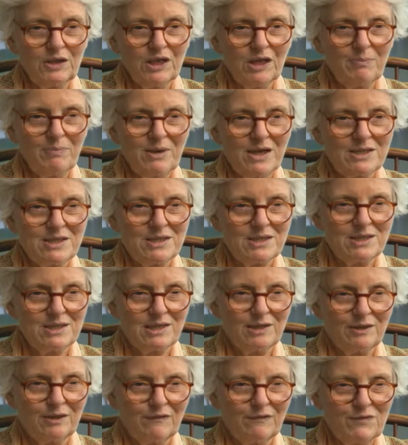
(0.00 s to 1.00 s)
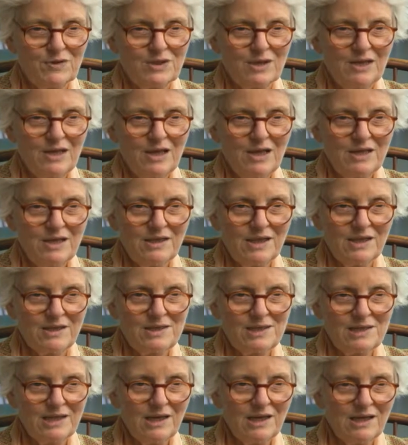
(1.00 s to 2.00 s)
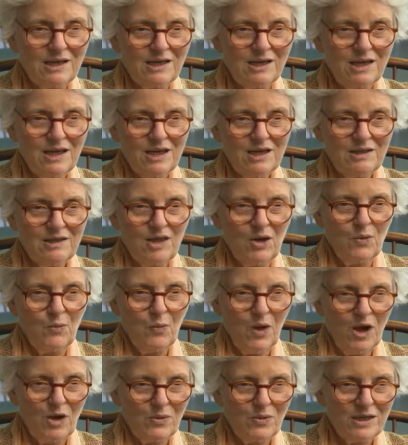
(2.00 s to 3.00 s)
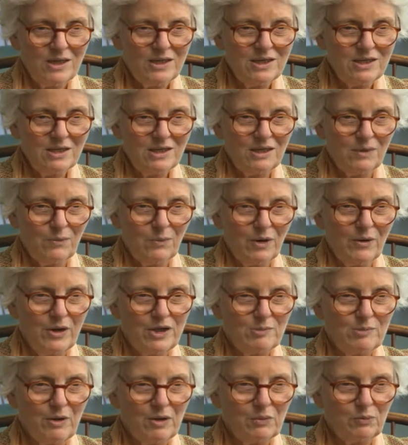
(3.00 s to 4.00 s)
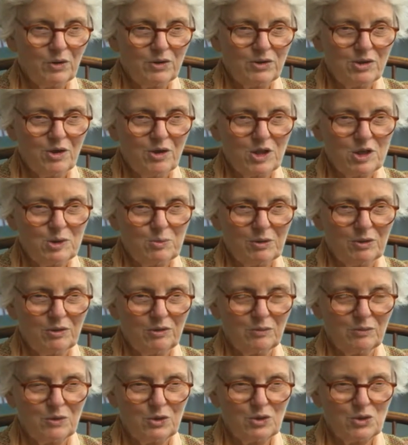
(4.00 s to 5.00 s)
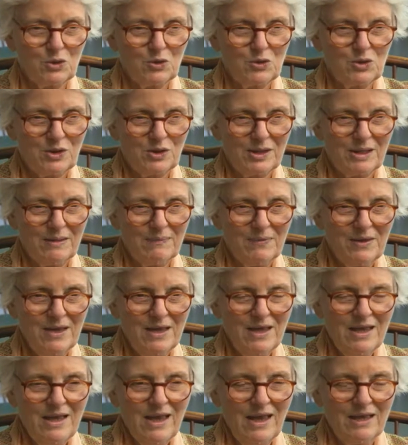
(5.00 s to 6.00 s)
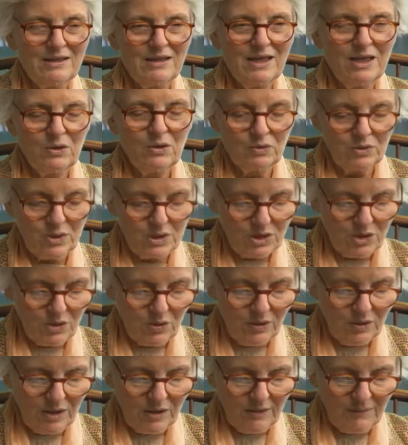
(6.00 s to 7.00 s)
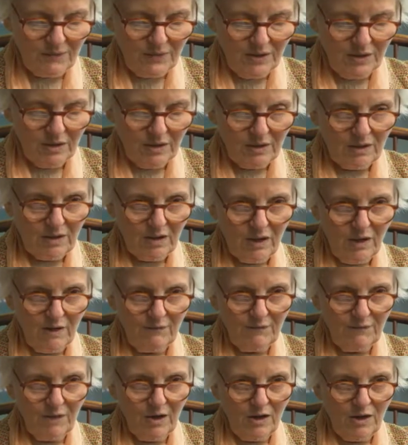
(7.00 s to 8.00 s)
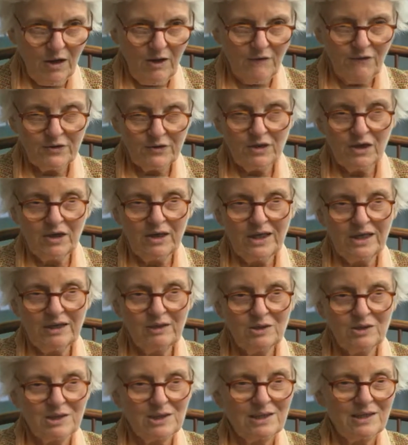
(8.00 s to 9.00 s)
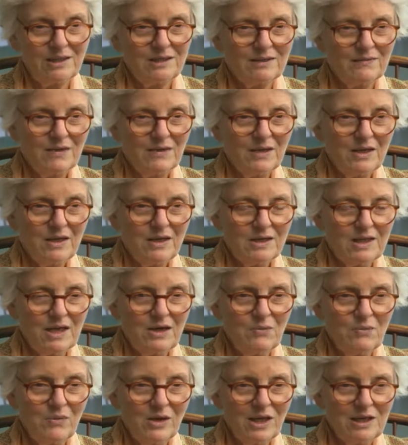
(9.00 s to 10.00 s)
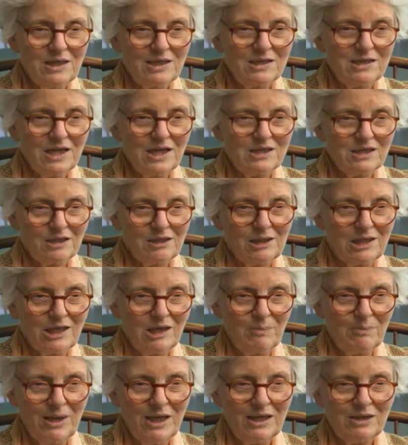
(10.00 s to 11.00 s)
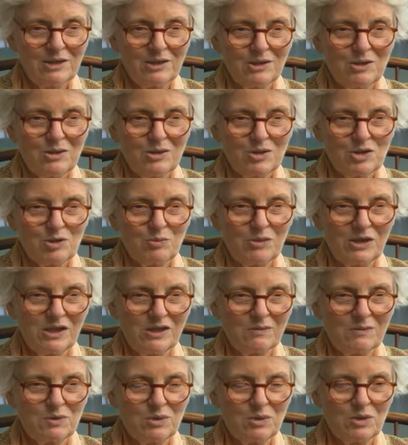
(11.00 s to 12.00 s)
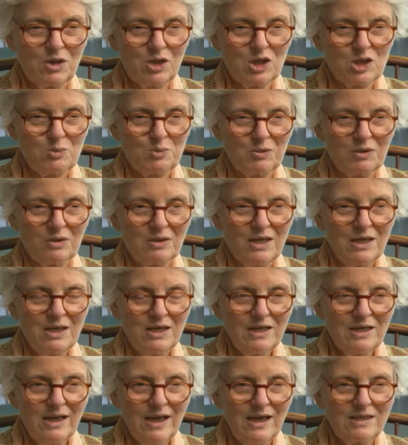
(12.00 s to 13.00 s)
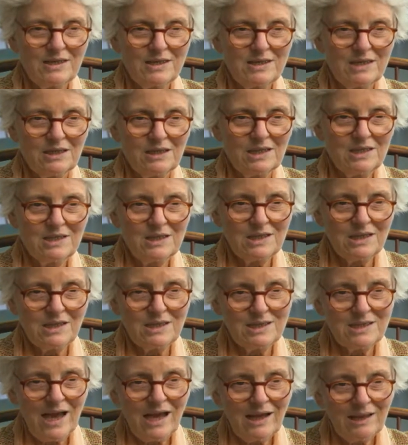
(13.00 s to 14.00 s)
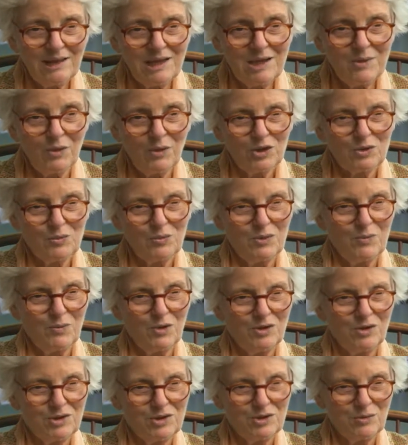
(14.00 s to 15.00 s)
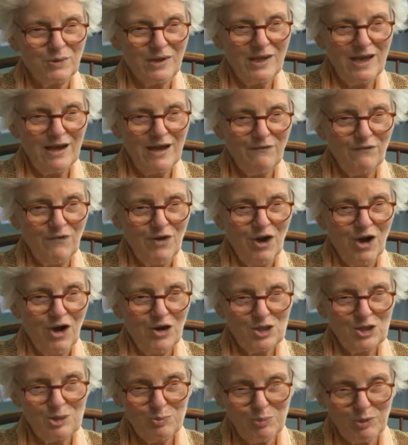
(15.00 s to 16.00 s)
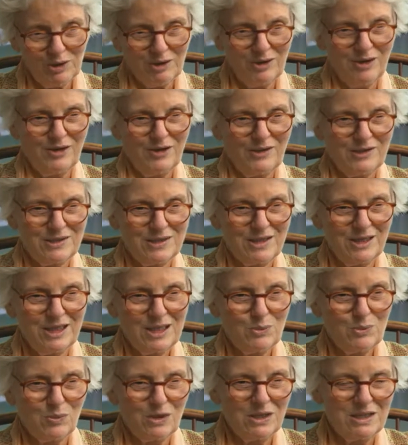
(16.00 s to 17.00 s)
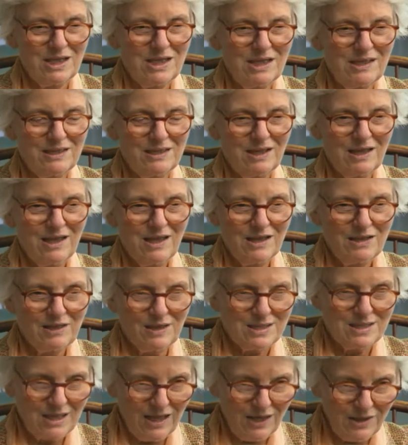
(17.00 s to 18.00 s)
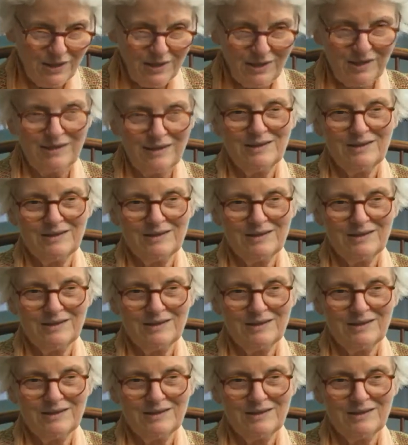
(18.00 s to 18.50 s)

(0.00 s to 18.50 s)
their best selves. They're sick, they're worried, they're worried about what the hospital will do to them, and they also um, often are elderly. They really need a clear pattern to bring them to the hospital. And he said, This is exactly what we want. We have hospital architects, we need this other.